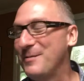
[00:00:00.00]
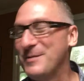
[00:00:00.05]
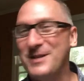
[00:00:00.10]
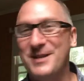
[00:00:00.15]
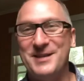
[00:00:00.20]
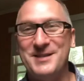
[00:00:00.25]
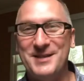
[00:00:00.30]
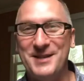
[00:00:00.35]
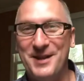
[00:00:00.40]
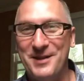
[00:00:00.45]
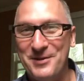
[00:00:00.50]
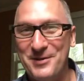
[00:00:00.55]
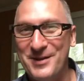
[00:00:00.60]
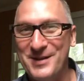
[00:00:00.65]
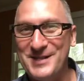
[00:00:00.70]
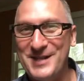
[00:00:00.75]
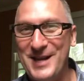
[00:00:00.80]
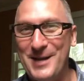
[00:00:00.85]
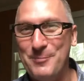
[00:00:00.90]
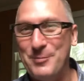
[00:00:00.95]
So that's another
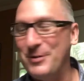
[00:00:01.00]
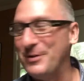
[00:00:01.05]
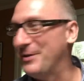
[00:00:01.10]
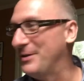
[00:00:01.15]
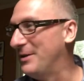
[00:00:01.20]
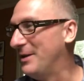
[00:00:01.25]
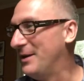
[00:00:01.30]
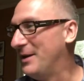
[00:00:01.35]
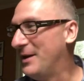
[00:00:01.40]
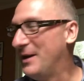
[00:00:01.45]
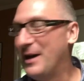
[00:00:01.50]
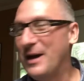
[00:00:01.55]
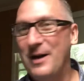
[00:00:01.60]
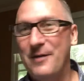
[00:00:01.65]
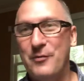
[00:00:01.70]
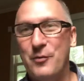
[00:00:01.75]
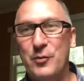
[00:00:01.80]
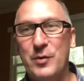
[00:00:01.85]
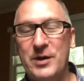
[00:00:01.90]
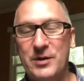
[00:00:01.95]
example
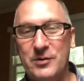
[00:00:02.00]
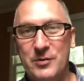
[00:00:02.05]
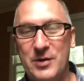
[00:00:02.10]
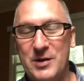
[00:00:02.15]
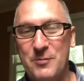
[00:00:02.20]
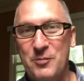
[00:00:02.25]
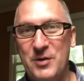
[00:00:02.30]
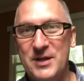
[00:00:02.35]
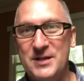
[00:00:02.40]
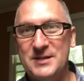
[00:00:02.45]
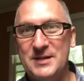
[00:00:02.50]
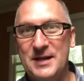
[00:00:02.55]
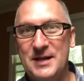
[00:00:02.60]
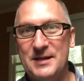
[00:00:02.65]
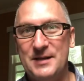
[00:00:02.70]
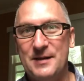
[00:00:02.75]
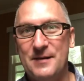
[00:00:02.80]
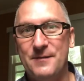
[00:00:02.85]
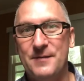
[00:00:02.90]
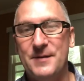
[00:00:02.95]
of a real quick
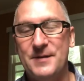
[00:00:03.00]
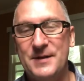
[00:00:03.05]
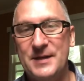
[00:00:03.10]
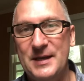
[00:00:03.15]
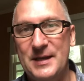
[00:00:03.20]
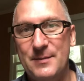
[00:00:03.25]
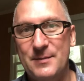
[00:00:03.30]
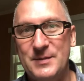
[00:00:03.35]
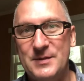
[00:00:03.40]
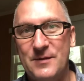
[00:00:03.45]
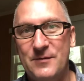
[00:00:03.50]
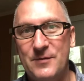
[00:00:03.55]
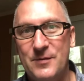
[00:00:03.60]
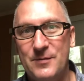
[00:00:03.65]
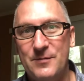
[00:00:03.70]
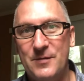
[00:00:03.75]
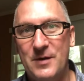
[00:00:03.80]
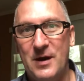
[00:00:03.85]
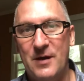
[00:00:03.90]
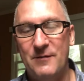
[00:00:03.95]
breakdown of the themes of
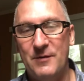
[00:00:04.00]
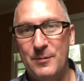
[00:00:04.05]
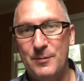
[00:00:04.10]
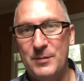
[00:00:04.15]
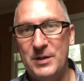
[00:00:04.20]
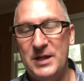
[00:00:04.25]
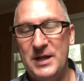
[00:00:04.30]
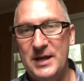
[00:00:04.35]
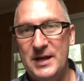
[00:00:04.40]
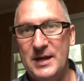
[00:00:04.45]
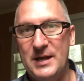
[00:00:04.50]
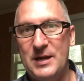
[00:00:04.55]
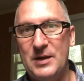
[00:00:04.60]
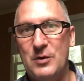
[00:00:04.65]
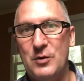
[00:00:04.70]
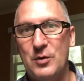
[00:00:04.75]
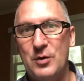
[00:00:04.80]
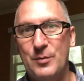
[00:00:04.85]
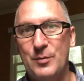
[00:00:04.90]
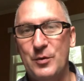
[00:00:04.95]
a play
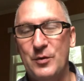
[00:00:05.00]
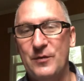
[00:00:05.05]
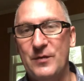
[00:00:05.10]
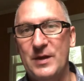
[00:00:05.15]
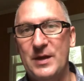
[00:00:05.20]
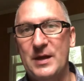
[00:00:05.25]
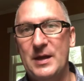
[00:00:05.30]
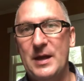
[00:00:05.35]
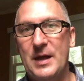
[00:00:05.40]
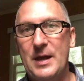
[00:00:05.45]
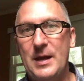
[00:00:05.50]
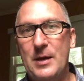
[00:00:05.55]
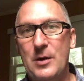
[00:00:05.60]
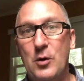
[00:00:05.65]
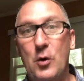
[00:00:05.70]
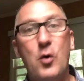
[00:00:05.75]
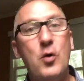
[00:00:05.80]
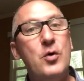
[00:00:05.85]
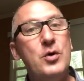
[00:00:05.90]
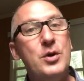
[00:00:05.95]
or a movie
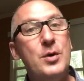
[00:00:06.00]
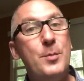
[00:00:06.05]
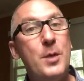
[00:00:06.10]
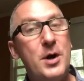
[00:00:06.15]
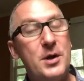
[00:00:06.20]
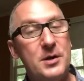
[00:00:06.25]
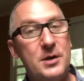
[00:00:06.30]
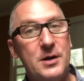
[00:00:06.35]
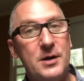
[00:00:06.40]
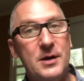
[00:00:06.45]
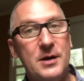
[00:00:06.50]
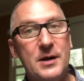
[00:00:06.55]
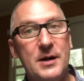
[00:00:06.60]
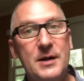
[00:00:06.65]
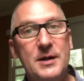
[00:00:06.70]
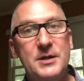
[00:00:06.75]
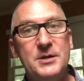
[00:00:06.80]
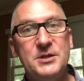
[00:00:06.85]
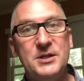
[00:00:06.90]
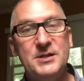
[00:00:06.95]
or your monologue
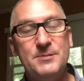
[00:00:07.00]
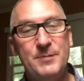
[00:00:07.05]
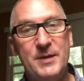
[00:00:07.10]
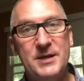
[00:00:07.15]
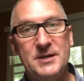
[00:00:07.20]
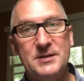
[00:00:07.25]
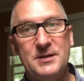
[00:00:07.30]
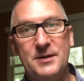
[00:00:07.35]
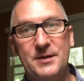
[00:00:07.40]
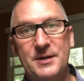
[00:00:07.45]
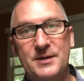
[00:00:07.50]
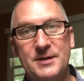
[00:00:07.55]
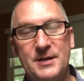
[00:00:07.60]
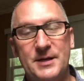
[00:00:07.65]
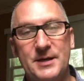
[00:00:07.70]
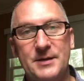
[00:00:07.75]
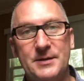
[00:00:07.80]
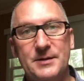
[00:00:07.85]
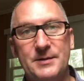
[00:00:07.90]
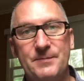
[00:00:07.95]
just based on the
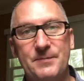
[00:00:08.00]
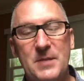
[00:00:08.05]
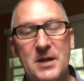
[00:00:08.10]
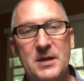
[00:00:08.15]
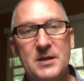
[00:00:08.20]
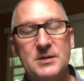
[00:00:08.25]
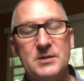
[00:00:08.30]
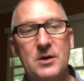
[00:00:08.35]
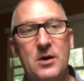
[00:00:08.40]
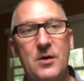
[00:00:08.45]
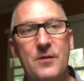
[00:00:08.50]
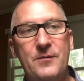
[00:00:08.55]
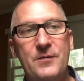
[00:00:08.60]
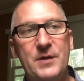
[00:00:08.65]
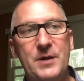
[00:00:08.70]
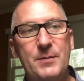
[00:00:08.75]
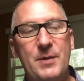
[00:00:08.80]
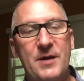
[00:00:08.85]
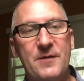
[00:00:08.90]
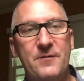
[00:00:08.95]
title. So
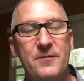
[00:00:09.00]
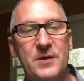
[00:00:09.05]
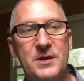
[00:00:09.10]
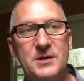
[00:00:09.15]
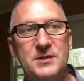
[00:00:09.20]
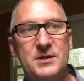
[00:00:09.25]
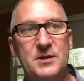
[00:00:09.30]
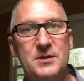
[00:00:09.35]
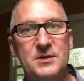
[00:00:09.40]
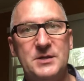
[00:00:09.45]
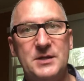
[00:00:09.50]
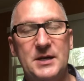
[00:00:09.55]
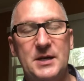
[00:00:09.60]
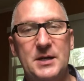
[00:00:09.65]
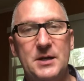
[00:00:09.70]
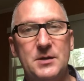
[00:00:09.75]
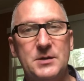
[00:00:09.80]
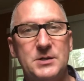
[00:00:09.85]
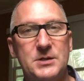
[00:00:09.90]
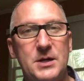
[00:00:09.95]
hopefully by free
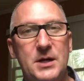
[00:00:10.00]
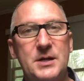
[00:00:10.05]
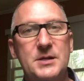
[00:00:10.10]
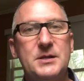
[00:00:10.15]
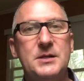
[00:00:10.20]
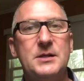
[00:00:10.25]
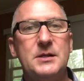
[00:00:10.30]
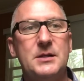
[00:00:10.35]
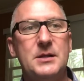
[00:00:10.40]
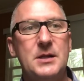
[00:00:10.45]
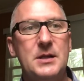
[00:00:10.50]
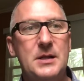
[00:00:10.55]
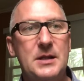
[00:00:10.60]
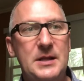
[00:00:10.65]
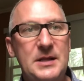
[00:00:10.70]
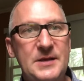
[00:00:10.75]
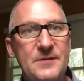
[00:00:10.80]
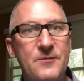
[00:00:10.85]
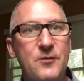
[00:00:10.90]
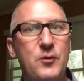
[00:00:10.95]
associating, you're starting to
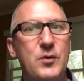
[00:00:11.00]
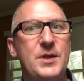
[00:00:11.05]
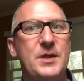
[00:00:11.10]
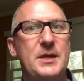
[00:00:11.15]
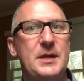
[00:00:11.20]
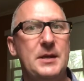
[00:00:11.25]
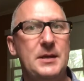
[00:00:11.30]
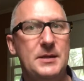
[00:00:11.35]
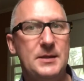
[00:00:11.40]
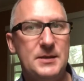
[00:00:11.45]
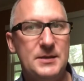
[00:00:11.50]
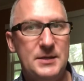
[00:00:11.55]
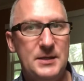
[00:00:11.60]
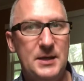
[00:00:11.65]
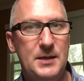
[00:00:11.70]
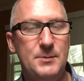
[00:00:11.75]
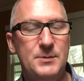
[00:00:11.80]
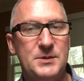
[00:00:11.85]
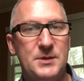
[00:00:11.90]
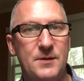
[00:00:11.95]
live within the
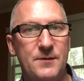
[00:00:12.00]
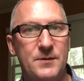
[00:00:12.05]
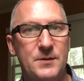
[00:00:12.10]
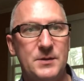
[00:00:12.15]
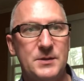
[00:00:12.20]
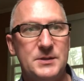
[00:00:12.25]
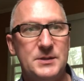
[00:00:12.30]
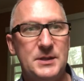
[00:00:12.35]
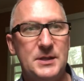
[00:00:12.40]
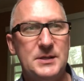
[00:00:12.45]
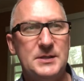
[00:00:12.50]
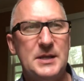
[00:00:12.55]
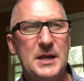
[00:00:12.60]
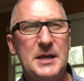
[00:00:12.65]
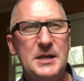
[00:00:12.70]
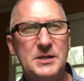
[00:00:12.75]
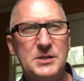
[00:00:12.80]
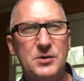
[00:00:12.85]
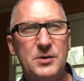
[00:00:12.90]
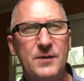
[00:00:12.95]
themes of those seas
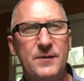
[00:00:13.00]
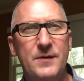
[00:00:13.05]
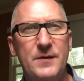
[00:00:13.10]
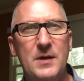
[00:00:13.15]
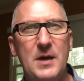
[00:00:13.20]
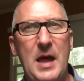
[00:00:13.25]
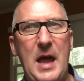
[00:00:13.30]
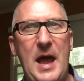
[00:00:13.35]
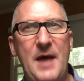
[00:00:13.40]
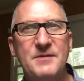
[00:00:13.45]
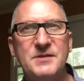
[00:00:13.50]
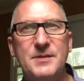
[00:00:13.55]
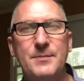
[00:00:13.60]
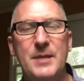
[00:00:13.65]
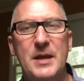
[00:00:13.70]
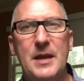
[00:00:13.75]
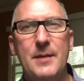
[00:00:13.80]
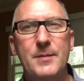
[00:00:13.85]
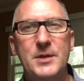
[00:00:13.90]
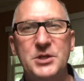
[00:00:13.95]
and sort of have
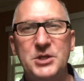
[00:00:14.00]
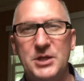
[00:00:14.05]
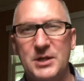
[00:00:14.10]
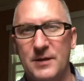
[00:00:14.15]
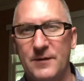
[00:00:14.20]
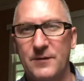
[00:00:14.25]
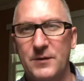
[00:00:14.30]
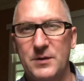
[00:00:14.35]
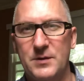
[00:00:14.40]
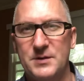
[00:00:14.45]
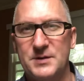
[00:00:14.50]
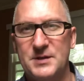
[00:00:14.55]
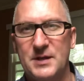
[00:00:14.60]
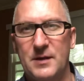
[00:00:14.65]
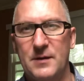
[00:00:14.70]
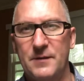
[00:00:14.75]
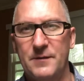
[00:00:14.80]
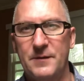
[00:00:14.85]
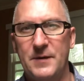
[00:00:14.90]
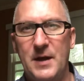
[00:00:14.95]
some imaging for
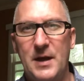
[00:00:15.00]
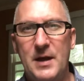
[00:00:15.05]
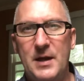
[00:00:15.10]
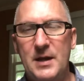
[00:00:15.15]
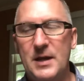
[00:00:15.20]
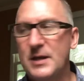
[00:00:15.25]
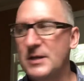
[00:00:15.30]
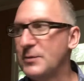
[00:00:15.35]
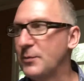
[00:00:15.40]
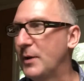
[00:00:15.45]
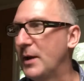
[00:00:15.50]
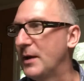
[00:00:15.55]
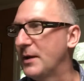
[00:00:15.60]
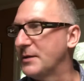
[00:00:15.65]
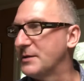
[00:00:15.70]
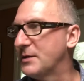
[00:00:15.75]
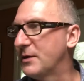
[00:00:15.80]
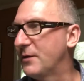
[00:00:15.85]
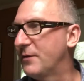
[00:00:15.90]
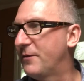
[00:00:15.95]
yourself as
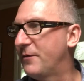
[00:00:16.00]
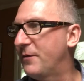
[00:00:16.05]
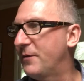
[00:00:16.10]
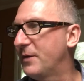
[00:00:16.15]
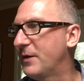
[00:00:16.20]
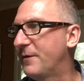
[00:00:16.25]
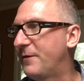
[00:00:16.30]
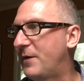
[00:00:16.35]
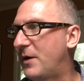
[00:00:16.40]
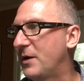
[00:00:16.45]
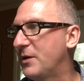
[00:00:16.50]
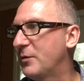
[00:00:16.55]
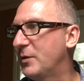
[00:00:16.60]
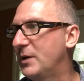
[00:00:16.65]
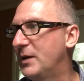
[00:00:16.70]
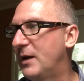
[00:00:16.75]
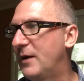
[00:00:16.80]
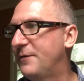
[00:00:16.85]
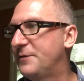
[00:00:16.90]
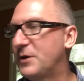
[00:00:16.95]
well. So the father
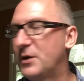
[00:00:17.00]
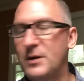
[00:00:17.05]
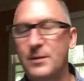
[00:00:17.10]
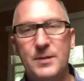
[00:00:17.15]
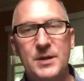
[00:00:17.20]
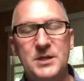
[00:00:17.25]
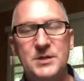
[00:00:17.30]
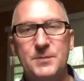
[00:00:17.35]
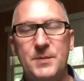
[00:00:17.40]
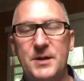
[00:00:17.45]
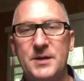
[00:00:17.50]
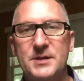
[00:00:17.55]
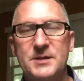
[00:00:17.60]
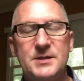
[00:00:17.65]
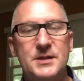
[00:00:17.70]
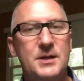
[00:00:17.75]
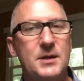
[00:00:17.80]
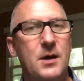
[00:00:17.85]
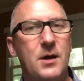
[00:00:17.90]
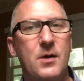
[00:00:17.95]
we loved on a beach by the
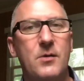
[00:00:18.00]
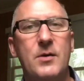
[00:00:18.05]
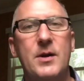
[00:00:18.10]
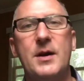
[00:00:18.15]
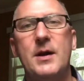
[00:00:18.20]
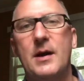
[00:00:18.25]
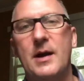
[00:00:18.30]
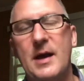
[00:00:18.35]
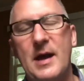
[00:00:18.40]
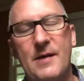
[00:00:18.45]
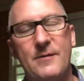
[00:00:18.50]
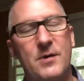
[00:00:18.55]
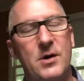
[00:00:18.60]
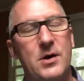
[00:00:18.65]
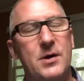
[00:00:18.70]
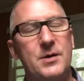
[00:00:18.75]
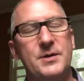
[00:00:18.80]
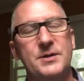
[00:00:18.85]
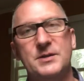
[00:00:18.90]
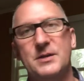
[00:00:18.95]
sea, already I have
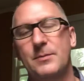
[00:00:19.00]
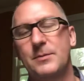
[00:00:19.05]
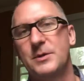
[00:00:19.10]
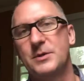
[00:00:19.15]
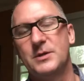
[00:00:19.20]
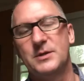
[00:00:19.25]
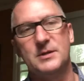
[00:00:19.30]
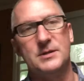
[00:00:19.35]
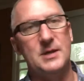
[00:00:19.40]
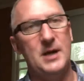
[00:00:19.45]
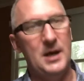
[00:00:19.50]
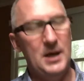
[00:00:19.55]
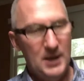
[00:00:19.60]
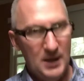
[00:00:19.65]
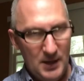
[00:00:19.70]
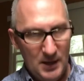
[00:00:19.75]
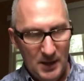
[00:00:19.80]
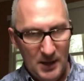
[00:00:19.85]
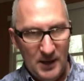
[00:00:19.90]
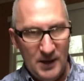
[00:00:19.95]
all these images
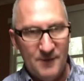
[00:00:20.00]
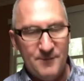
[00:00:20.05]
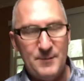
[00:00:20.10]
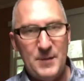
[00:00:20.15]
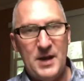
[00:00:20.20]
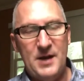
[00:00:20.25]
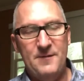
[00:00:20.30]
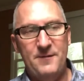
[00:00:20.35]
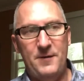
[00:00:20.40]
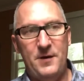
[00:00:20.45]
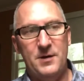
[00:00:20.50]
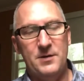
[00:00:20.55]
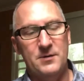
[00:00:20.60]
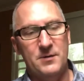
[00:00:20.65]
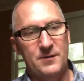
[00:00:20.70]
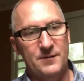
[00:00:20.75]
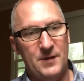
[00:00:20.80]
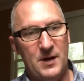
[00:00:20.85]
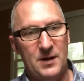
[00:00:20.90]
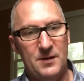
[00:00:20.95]
of my
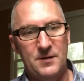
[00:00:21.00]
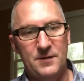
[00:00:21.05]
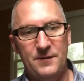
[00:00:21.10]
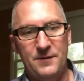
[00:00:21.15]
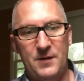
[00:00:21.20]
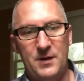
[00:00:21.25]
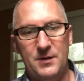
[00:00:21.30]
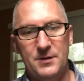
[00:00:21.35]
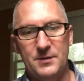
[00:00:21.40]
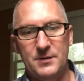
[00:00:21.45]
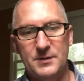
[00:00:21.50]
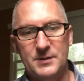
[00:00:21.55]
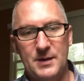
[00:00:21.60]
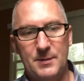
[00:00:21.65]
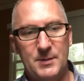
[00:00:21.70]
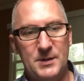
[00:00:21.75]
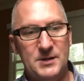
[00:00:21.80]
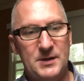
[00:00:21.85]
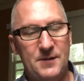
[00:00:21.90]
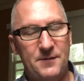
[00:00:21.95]
father, of other fathers. I
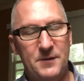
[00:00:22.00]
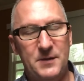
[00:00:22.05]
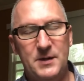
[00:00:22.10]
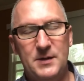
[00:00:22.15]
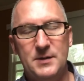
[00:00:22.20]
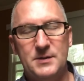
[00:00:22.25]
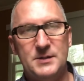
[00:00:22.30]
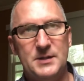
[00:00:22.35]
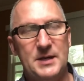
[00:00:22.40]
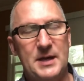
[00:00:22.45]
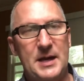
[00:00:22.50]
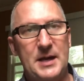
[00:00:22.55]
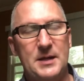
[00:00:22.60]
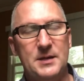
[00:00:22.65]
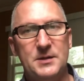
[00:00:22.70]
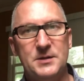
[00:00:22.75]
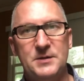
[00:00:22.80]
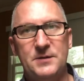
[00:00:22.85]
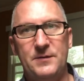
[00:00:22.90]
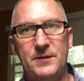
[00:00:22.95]
mean, definitely there's an
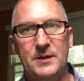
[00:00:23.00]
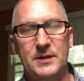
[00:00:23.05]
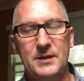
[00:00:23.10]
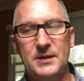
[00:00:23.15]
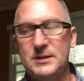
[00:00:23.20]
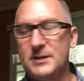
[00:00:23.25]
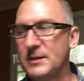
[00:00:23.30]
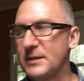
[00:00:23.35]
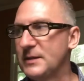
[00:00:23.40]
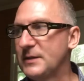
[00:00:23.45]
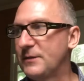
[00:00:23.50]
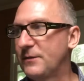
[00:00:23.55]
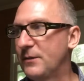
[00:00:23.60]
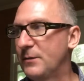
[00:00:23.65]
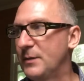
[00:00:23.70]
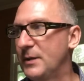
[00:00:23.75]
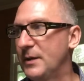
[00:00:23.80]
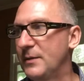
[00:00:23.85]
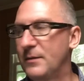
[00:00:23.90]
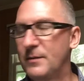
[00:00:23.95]
English feeling to this for
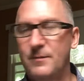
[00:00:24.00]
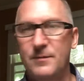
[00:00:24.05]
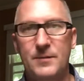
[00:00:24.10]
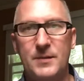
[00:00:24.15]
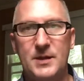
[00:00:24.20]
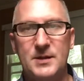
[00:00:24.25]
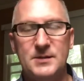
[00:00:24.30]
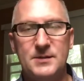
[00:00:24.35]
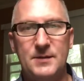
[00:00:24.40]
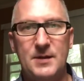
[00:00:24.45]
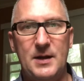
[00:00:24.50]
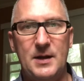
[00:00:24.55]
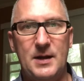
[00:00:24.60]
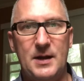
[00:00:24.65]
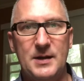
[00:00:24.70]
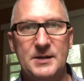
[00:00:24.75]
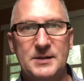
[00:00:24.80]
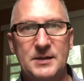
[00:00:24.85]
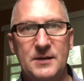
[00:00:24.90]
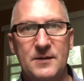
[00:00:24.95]
me because of that
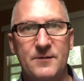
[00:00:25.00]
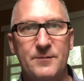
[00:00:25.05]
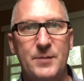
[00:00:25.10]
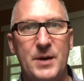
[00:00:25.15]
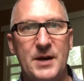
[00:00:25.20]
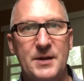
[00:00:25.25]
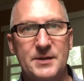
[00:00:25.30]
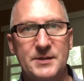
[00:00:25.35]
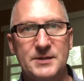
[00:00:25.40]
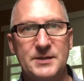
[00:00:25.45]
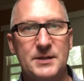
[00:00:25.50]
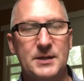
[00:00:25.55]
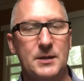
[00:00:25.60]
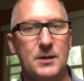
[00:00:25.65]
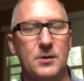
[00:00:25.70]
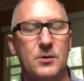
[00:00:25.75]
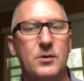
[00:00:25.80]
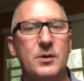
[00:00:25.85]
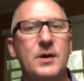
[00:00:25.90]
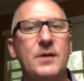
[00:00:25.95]
idea of by the
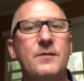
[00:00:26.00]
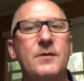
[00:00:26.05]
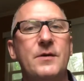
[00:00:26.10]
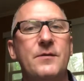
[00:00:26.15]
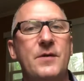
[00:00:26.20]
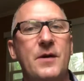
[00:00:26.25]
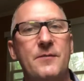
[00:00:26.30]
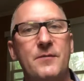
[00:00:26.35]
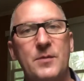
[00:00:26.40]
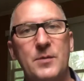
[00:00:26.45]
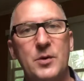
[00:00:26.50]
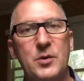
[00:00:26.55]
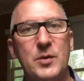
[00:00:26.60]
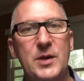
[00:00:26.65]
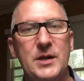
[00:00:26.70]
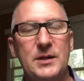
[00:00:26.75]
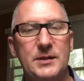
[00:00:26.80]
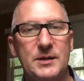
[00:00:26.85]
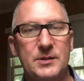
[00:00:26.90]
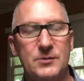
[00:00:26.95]
sea, or even if I'm from New
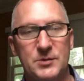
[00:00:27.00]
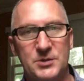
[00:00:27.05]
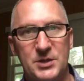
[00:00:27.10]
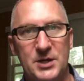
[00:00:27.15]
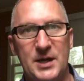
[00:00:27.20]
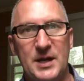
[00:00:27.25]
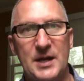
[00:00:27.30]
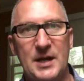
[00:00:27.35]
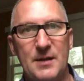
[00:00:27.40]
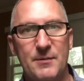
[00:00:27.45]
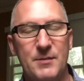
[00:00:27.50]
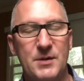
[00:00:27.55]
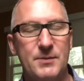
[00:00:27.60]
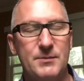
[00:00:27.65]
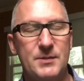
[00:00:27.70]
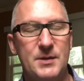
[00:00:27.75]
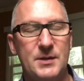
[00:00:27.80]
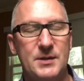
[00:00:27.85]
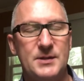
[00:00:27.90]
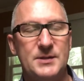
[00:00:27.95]
England, which I am
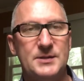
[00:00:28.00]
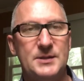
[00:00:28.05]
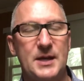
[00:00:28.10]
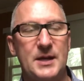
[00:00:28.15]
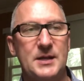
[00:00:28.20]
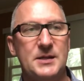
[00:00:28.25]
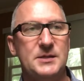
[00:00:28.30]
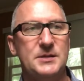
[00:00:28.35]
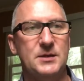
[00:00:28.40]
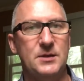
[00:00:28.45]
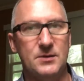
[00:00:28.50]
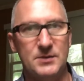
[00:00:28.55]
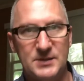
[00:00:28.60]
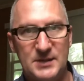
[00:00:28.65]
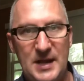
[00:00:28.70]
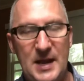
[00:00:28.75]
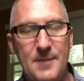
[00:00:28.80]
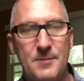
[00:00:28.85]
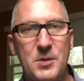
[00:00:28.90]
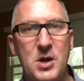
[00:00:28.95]
in the States, you know, it's
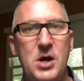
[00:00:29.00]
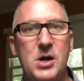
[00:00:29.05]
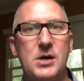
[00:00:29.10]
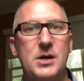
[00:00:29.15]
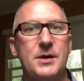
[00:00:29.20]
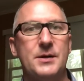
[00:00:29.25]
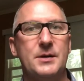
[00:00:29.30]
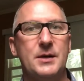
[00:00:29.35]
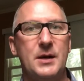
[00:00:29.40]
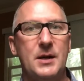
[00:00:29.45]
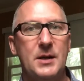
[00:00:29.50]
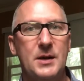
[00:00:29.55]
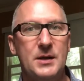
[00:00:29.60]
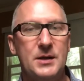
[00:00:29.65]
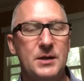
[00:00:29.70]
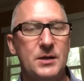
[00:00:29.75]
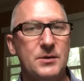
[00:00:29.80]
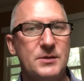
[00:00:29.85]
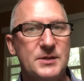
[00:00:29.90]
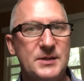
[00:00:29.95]
Cape Cod.
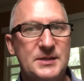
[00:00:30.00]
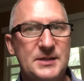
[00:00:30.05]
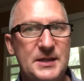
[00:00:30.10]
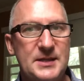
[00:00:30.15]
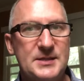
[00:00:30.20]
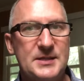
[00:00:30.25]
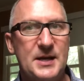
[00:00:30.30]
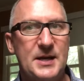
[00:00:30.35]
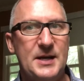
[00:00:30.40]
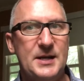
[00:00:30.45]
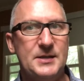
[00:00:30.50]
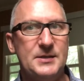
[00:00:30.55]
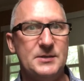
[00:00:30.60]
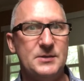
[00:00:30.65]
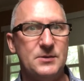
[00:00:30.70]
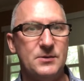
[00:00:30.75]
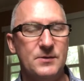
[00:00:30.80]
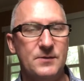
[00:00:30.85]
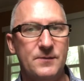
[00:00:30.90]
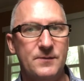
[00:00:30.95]
You know, it's a seaside
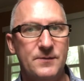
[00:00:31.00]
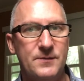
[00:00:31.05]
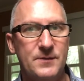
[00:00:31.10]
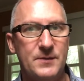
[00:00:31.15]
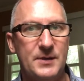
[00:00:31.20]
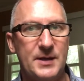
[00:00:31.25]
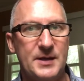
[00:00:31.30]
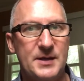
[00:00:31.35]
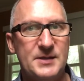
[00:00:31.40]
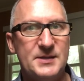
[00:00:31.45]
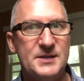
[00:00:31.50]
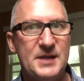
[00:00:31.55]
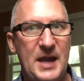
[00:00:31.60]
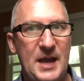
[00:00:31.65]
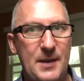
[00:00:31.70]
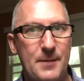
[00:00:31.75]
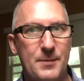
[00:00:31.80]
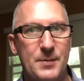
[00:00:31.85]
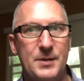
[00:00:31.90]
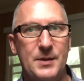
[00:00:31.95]
sort of like
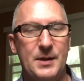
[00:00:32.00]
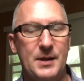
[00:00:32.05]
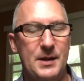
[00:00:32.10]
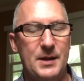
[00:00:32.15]
escape.